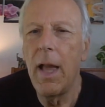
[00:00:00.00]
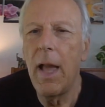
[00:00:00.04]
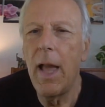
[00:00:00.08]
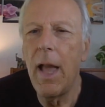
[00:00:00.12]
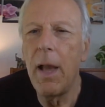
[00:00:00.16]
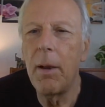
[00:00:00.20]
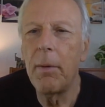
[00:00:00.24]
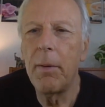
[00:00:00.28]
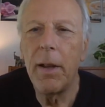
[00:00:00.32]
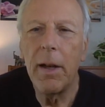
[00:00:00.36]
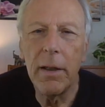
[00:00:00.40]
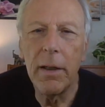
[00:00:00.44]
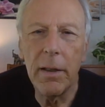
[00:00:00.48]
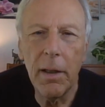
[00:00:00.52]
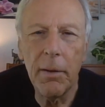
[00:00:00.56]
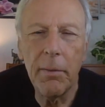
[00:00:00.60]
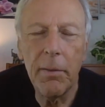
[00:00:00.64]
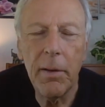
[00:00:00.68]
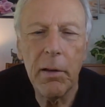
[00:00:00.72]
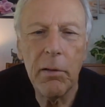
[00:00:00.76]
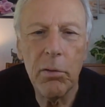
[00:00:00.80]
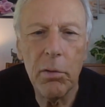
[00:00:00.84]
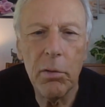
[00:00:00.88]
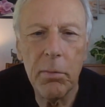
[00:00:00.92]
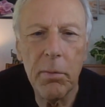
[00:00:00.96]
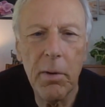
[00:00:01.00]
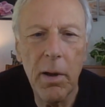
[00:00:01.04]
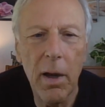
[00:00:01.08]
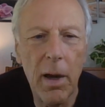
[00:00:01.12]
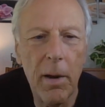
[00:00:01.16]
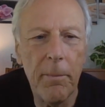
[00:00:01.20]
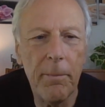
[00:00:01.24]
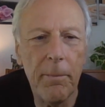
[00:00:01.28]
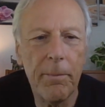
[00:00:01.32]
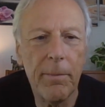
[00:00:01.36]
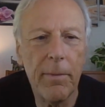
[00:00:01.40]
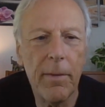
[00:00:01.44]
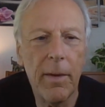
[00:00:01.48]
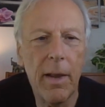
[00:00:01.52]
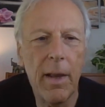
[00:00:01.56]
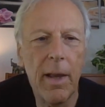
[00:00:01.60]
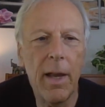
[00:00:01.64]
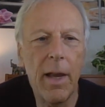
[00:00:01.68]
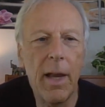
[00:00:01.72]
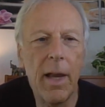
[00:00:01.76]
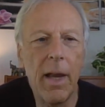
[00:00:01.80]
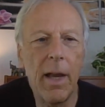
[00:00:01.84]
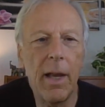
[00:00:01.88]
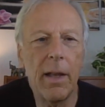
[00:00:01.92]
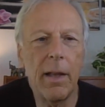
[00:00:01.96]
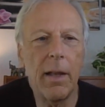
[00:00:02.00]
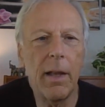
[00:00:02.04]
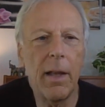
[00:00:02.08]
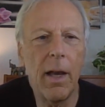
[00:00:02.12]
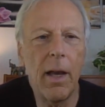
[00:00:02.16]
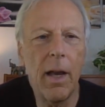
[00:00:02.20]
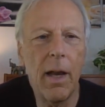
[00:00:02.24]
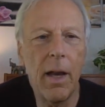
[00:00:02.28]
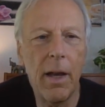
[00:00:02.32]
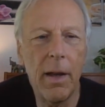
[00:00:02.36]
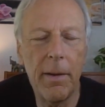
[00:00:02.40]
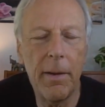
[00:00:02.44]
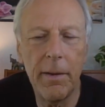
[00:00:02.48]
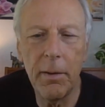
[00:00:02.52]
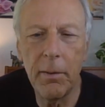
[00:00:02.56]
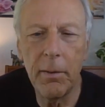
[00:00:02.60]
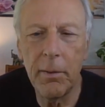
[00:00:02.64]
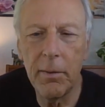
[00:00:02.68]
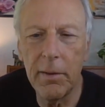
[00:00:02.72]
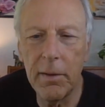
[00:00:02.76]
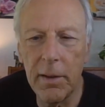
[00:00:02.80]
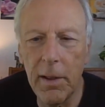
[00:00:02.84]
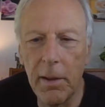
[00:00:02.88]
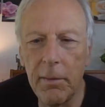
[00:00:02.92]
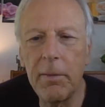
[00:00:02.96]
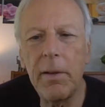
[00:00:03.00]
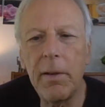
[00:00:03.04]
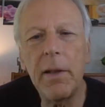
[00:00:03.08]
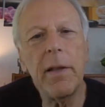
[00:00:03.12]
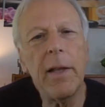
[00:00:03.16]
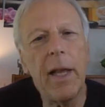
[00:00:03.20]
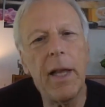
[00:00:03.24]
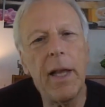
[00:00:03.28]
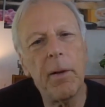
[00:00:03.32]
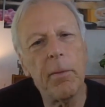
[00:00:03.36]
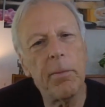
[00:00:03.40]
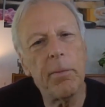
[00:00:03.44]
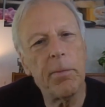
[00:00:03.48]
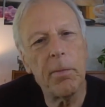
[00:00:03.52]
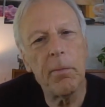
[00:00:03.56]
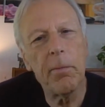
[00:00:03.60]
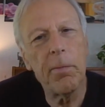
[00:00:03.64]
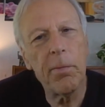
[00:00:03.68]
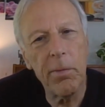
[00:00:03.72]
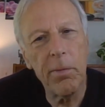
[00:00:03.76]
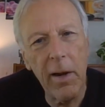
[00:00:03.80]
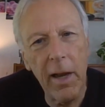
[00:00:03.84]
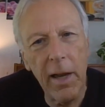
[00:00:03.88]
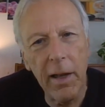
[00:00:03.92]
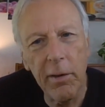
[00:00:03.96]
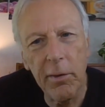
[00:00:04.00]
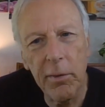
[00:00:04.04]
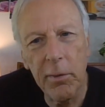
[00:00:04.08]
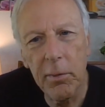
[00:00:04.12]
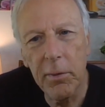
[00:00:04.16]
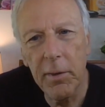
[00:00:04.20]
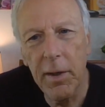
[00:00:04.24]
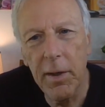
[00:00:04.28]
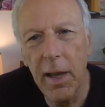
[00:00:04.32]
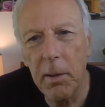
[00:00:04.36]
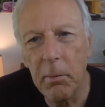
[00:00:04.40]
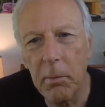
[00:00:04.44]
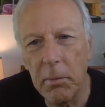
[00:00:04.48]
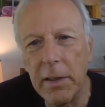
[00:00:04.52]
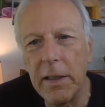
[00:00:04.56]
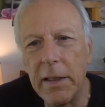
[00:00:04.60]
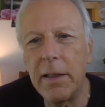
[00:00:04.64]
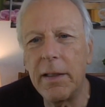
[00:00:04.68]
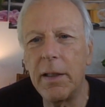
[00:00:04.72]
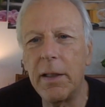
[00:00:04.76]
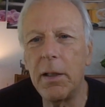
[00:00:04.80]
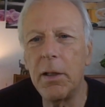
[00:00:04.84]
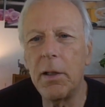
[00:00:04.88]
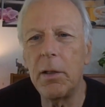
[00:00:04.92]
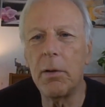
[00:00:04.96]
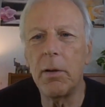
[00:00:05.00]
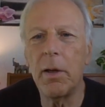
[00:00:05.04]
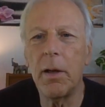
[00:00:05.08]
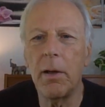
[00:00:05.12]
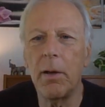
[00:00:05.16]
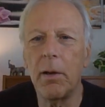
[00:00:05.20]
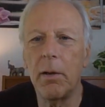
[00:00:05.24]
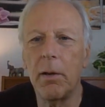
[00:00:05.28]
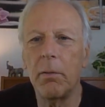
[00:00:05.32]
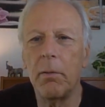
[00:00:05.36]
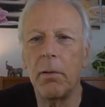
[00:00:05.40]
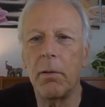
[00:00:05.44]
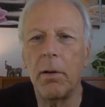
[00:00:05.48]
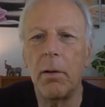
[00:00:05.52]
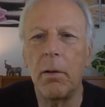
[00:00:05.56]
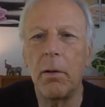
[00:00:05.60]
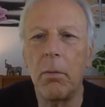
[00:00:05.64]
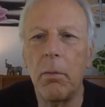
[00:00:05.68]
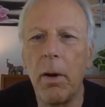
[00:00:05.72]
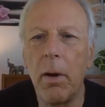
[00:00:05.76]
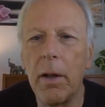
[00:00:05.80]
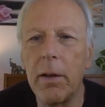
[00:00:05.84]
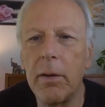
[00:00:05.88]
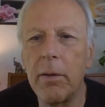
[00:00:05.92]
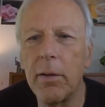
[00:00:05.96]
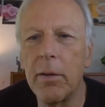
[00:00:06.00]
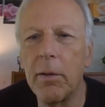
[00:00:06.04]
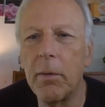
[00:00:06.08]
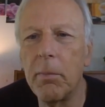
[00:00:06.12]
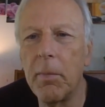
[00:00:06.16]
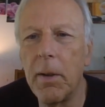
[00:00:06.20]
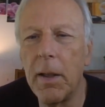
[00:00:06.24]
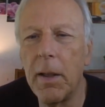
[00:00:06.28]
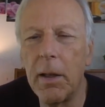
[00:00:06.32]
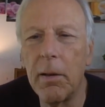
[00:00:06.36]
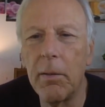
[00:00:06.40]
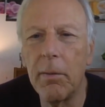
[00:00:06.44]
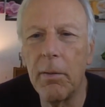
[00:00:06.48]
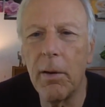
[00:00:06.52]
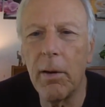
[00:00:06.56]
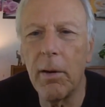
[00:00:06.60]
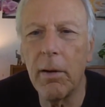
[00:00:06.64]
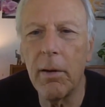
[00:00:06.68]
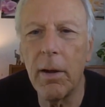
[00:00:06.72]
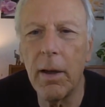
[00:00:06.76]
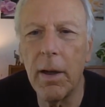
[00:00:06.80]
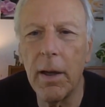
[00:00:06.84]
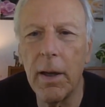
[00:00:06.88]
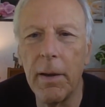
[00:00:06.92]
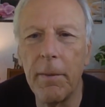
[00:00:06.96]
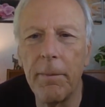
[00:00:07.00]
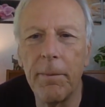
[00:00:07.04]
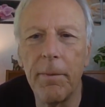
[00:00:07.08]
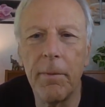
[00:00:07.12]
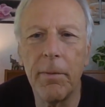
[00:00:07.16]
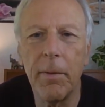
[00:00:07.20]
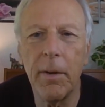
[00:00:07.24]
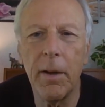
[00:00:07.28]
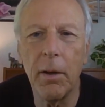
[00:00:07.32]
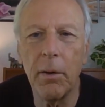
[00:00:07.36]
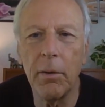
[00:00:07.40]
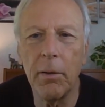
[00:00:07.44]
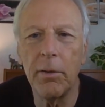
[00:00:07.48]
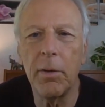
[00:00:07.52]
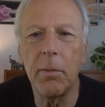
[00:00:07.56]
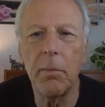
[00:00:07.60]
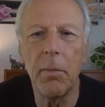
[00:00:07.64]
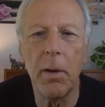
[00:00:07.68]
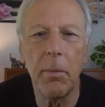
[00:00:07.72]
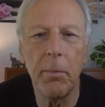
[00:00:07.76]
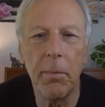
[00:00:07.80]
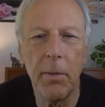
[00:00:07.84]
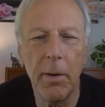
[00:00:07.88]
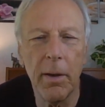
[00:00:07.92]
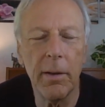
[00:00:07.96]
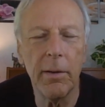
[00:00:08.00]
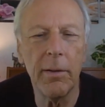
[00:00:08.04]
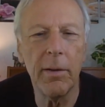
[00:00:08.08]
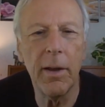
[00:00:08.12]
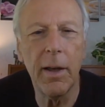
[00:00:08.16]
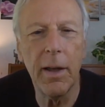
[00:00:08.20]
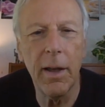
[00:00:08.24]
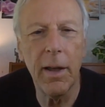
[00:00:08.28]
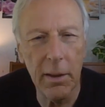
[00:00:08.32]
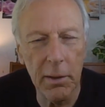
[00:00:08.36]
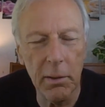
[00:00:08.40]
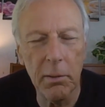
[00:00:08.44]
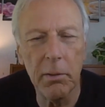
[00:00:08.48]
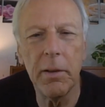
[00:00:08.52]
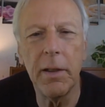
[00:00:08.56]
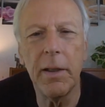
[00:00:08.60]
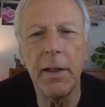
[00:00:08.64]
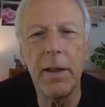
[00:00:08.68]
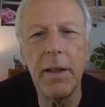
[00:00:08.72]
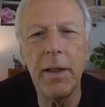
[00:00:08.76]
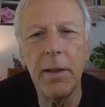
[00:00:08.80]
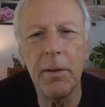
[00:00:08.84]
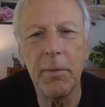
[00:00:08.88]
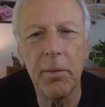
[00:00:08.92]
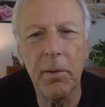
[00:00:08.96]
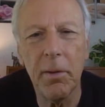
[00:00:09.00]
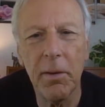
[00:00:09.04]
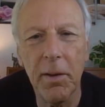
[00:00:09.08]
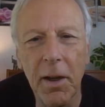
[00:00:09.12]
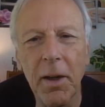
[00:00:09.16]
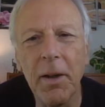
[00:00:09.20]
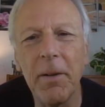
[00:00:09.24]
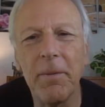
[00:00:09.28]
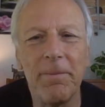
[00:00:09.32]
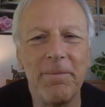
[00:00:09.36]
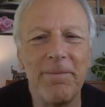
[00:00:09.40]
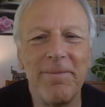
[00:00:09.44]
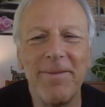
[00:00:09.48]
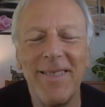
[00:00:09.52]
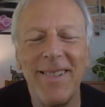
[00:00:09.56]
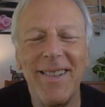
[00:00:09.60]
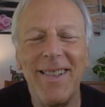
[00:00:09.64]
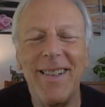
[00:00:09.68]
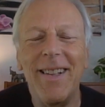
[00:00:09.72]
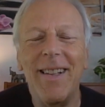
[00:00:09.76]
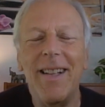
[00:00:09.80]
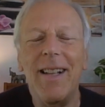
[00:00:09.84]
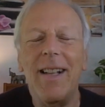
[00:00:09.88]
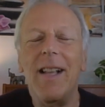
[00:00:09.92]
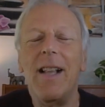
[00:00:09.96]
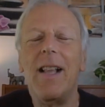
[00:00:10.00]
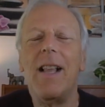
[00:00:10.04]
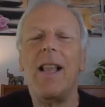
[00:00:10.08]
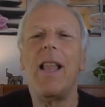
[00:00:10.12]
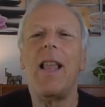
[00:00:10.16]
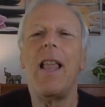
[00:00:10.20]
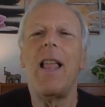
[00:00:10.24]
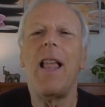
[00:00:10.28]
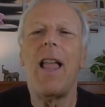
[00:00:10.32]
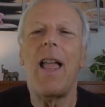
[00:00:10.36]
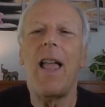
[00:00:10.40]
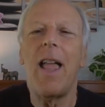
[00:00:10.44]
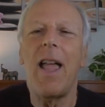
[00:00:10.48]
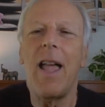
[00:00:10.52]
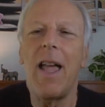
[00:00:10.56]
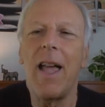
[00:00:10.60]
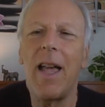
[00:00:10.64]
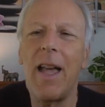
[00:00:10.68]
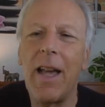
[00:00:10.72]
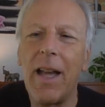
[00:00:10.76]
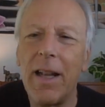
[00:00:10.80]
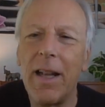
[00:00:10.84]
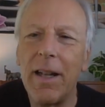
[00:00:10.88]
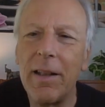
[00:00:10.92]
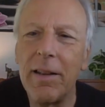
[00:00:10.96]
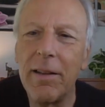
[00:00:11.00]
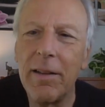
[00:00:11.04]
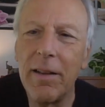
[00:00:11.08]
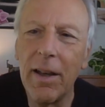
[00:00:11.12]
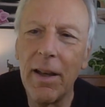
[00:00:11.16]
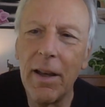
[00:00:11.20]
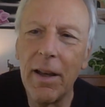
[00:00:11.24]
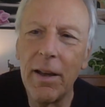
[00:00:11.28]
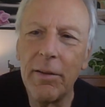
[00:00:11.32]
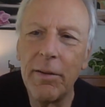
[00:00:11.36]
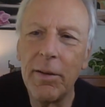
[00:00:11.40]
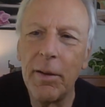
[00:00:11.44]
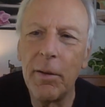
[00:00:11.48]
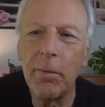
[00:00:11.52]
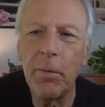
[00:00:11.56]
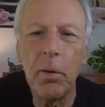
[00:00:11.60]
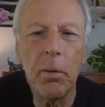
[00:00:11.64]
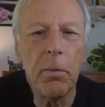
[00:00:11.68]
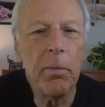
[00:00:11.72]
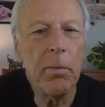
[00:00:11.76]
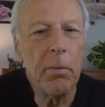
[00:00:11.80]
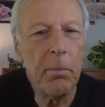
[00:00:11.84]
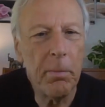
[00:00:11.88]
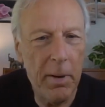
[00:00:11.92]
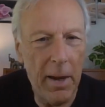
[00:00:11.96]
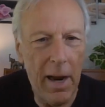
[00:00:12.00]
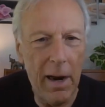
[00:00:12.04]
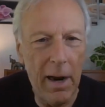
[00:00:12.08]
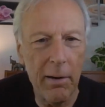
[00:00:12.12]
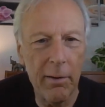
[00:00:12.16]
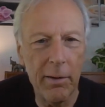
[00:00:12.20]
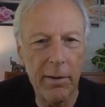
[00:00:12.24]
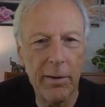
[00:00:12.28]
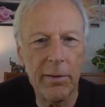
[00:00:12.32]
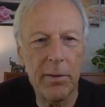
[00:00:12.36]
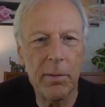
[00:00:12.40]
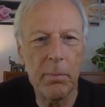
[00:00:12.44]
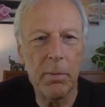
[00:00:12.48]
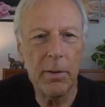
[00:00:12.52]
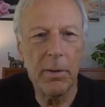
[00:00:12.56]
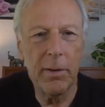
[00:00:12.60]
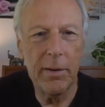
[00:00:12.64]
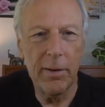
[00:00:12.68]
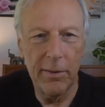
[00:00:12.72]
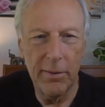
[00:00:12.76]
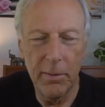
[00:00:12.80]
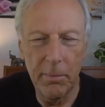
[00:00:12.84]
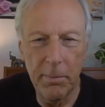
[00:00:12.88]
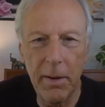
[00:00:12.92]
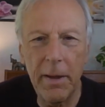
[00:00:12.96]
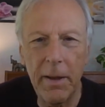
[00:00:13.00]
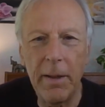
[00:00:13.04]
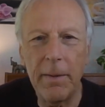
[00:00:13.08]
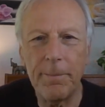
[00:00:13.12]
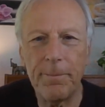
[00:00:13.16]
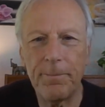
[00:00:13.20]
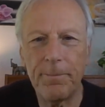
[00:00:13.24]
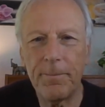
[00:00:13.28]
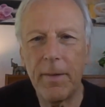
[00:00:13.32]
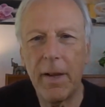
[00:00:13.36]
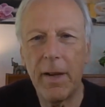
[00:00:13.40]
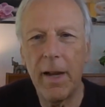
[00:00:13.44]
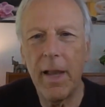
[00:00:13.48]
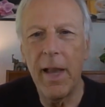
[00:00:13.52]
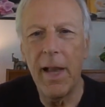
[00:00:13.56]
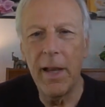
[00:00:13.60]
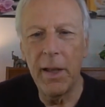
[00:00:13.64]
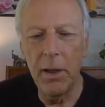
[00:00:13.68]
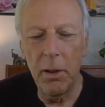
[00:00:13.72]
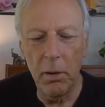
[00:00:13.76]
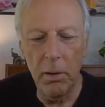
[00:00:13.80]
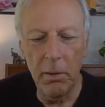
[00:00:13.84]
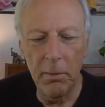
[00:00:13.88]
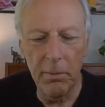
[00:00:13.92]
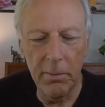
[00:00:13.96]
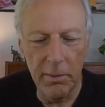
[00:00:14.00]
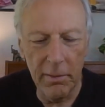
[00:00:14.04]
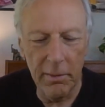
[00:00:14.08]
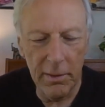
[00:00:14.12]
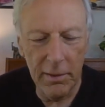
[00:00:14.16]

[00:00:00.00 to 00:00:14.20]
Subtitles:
And we had a lovely group come. And there's a lovely lady from France who came, Lydie, who watches many of our videos. She might be on today. Hello, Lydie, if you're there. And she flew from Paris to participate. And over